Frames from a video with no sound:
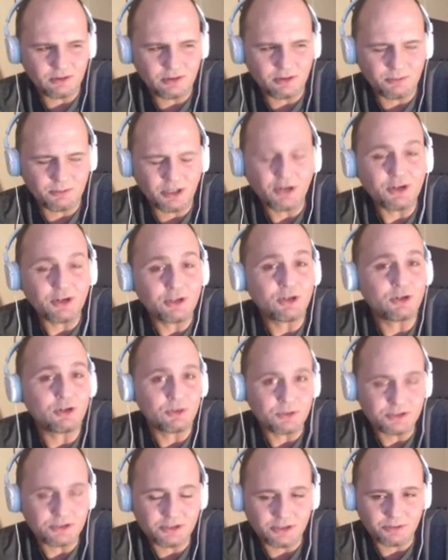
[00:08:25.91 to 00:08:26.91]
I already know who
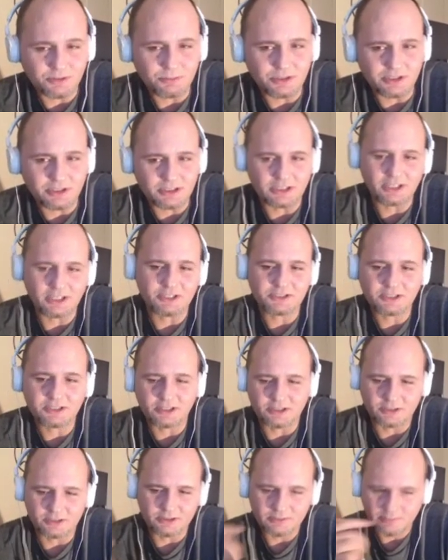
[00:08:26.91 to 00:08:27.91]
it's going to be. I just got
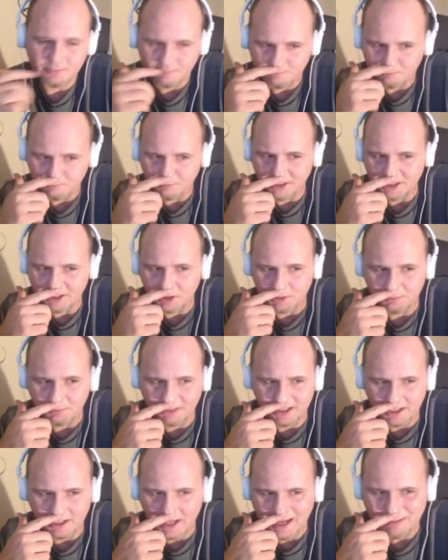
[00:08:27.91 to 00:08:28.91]
to make
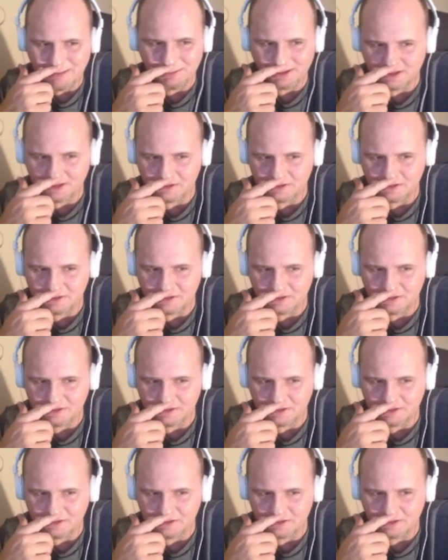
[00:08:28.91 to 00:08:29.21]
it happen.